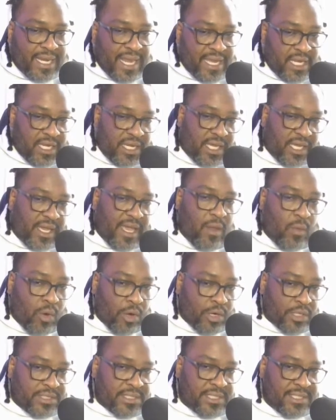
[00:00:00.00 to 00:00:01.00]
Lady Nika at
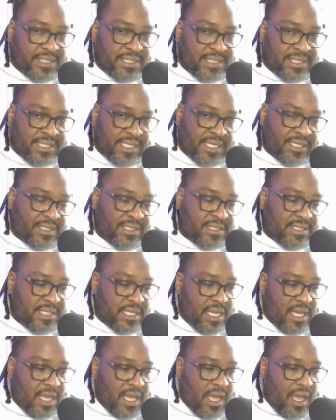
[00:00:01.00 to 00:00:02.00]
work till 6.
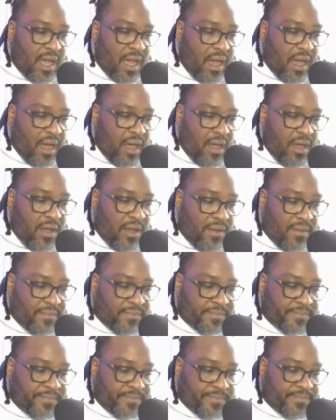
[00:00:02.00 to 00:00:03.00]
I
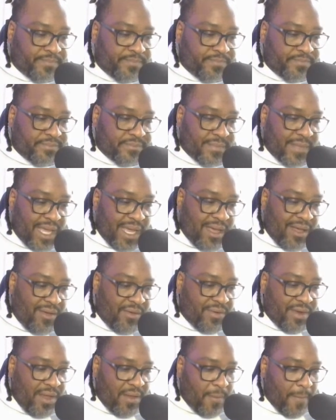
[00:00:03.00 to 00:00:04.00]

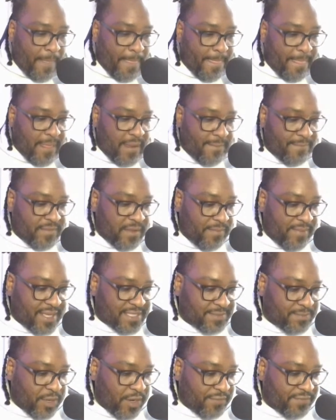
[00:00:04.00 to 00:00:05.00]
don't know. The
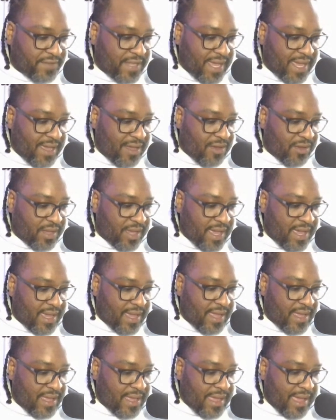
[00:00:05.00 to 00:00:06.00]
best birthday, okay?